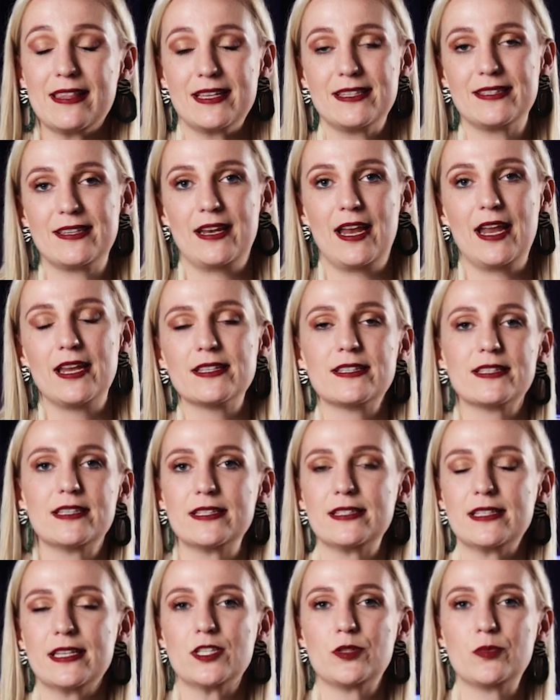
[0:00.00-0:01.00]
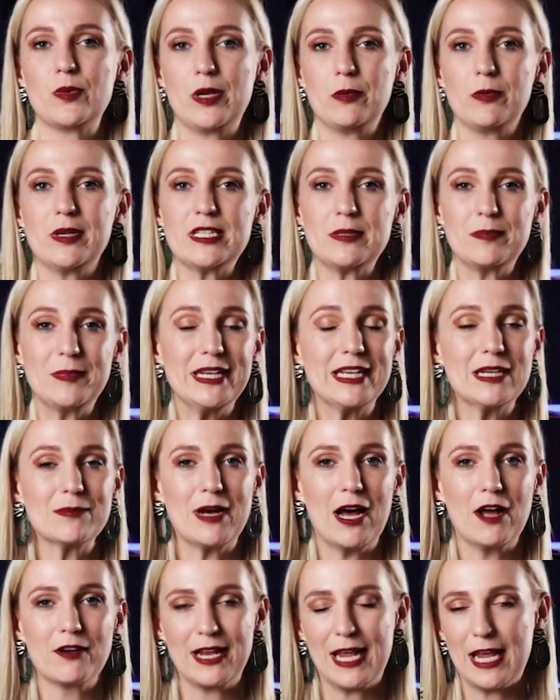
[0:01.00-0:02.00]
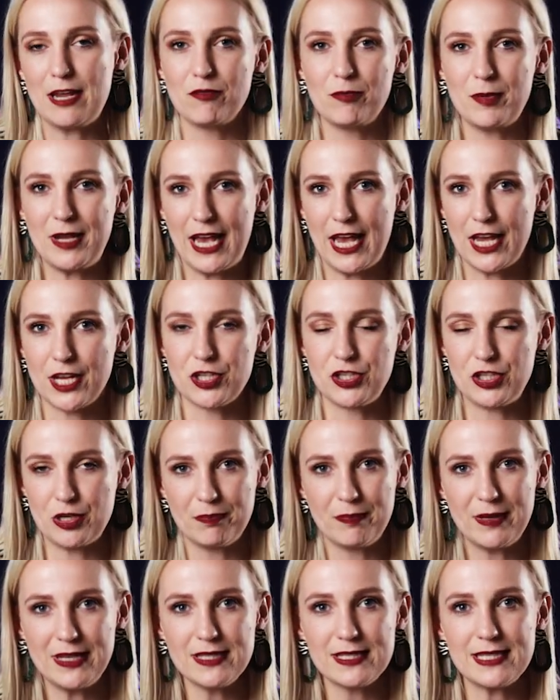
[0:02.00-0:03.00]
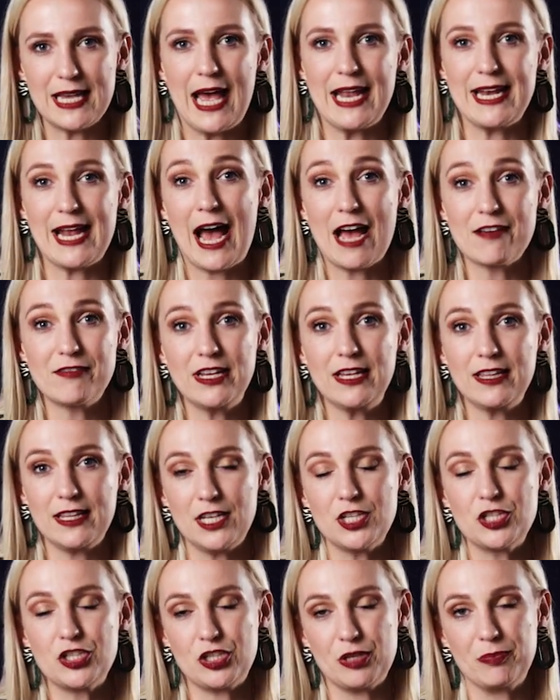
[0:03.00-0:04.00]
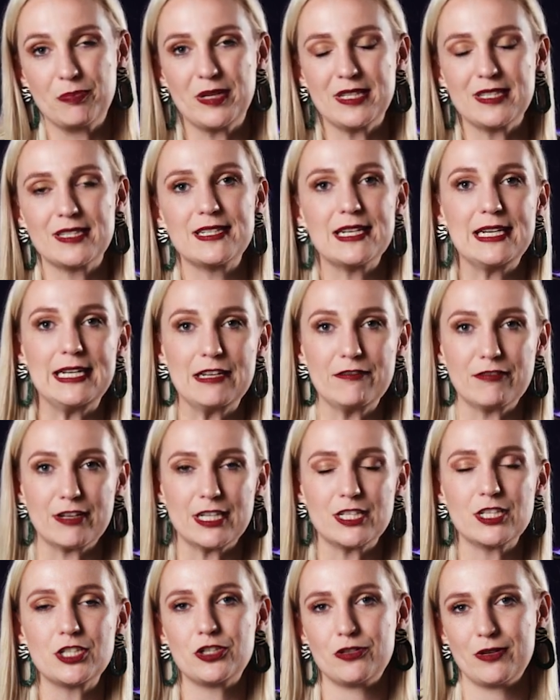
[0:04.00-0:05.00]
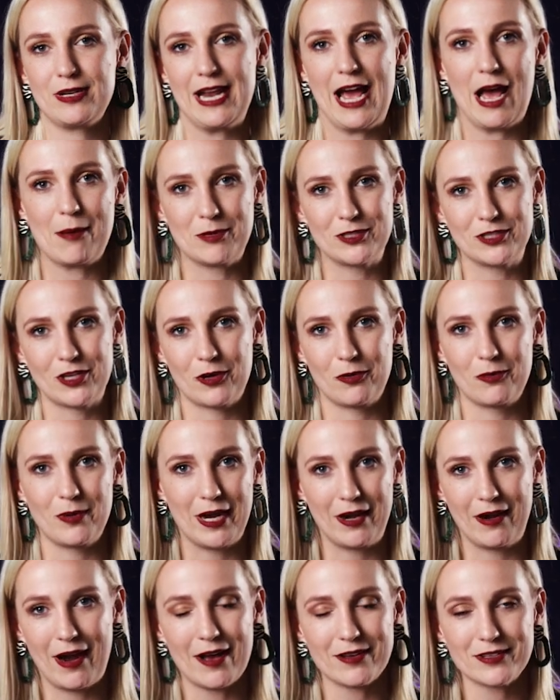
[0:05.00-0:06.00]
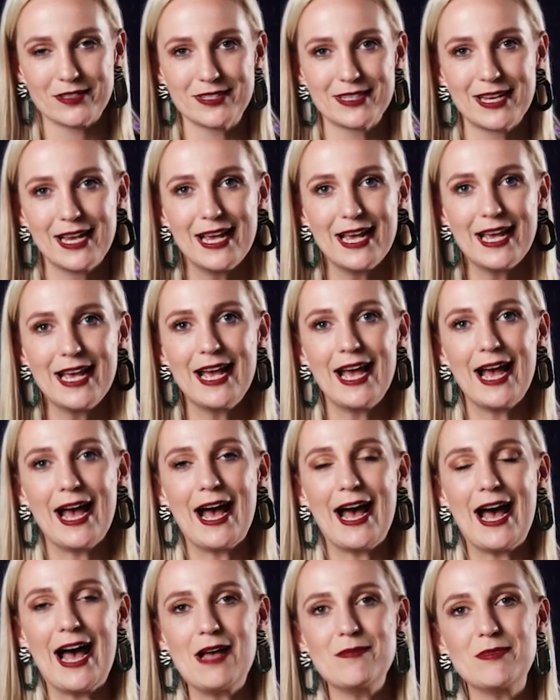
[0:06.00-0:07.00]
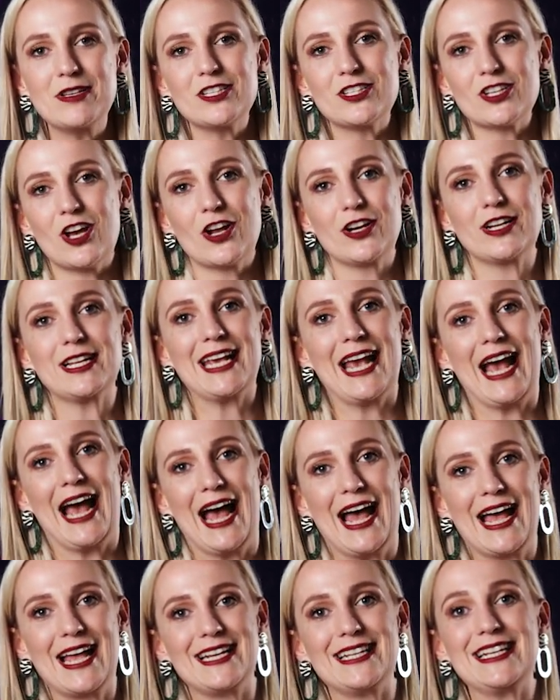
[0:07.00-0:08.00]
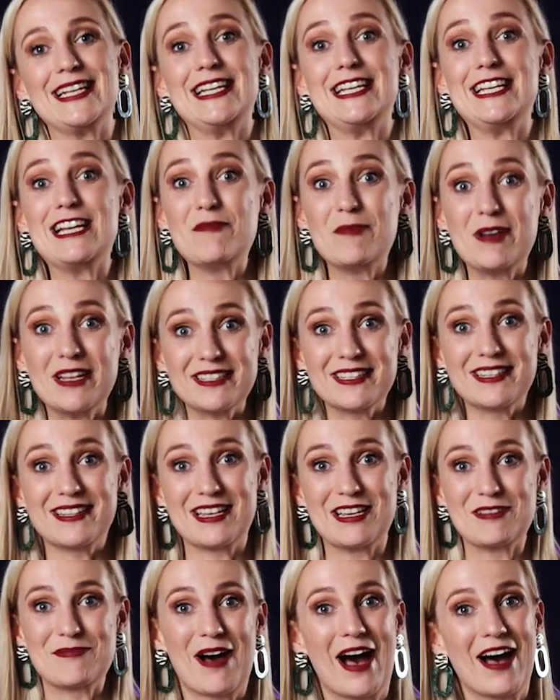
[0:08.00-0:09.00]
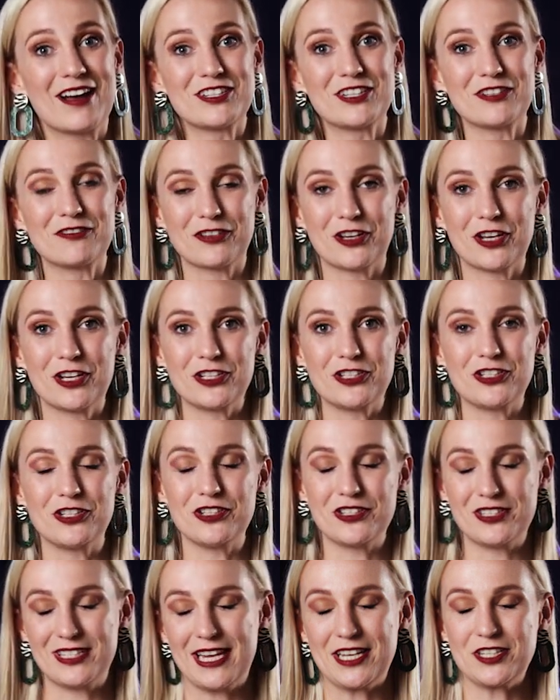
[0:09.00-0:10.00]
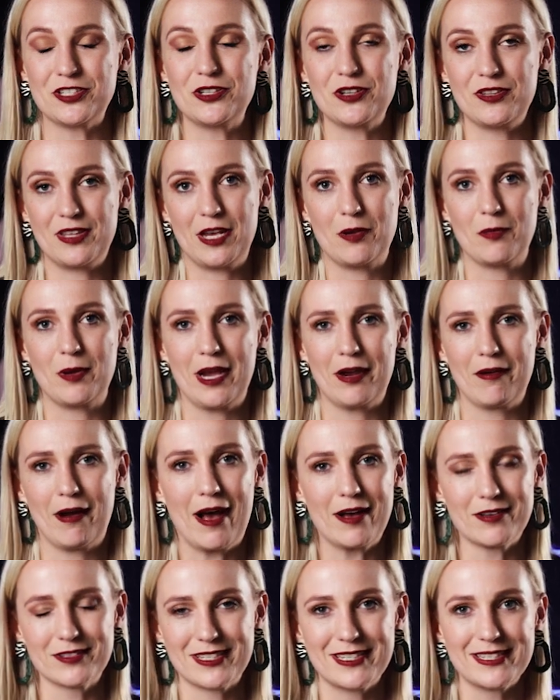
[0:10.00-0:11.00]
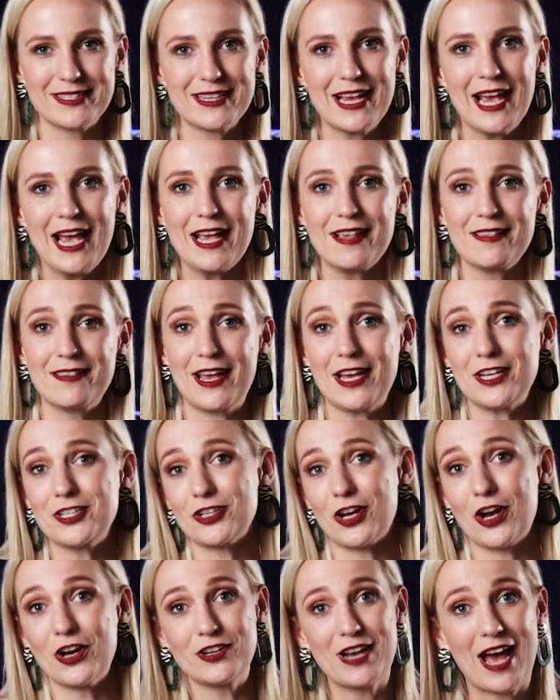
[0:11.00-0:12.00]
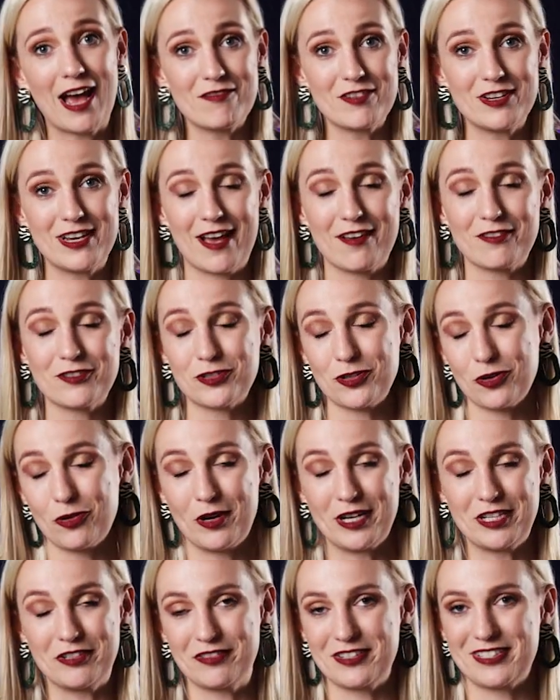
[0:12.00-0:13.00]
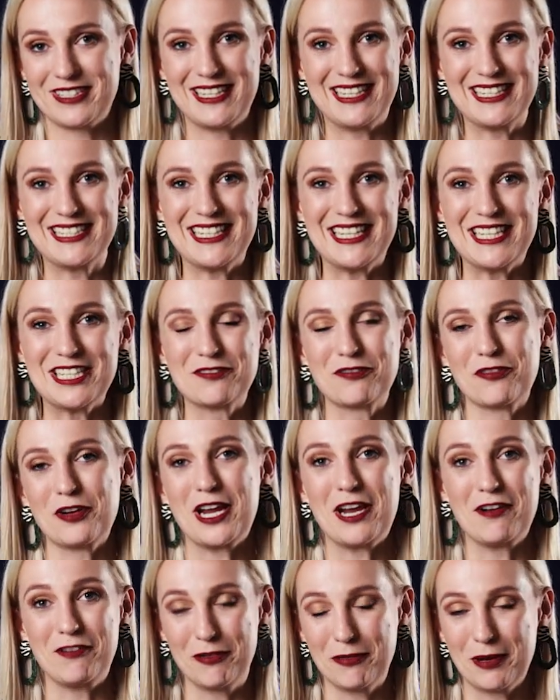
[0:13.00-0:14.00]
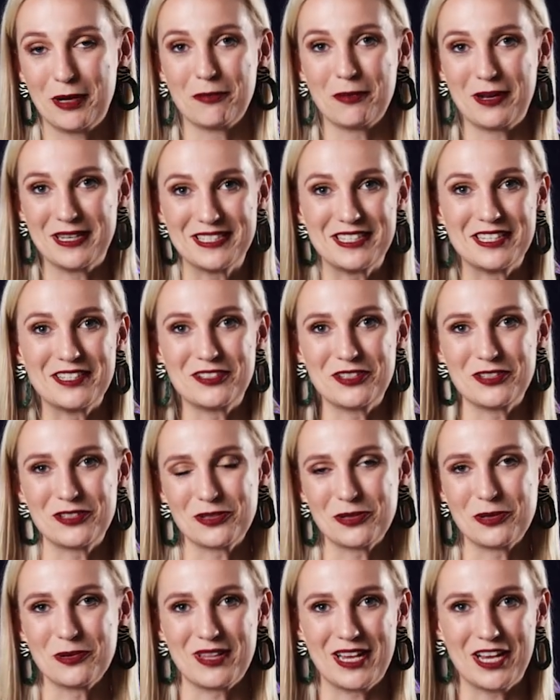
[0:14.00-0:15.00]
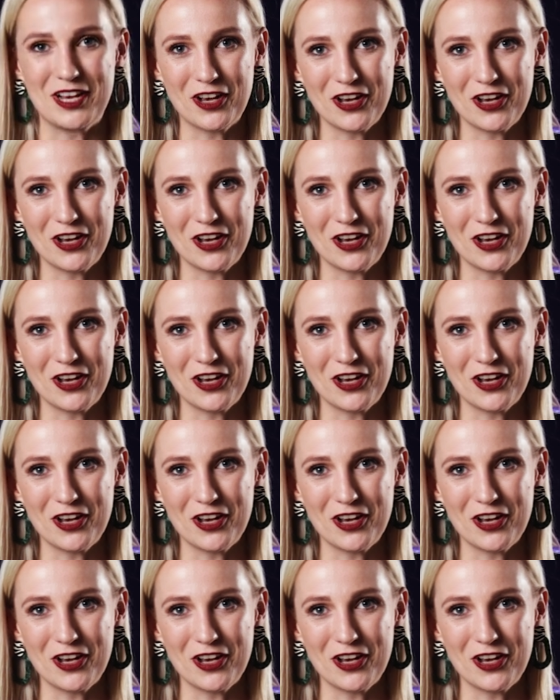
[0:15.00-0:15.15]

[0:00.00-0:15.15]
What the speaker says: this in instances when we speak about FBA shipments and having these shipments delivered to an Amazon warehouse. Amazon can limit the amount of goods you send to their warehouses. They don't have enough storage facilities for everyone wanting to store their